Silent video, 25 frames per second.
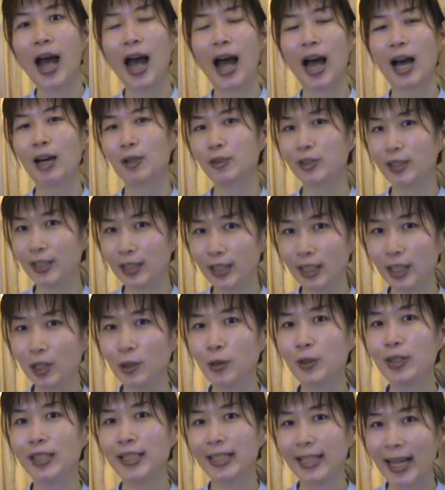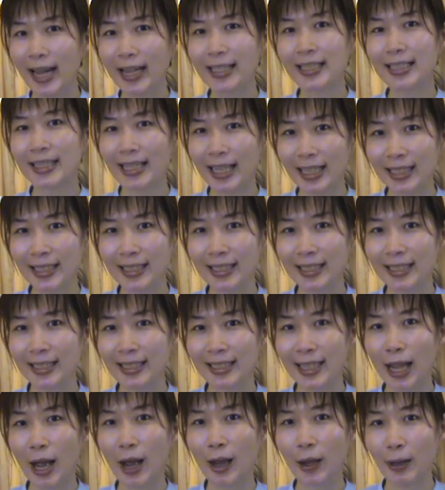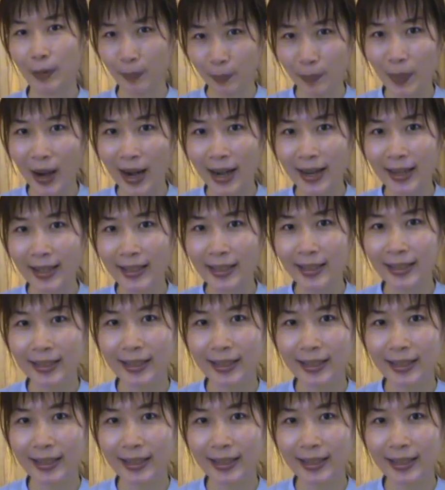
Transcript: I'll see you in next lesson. Bye.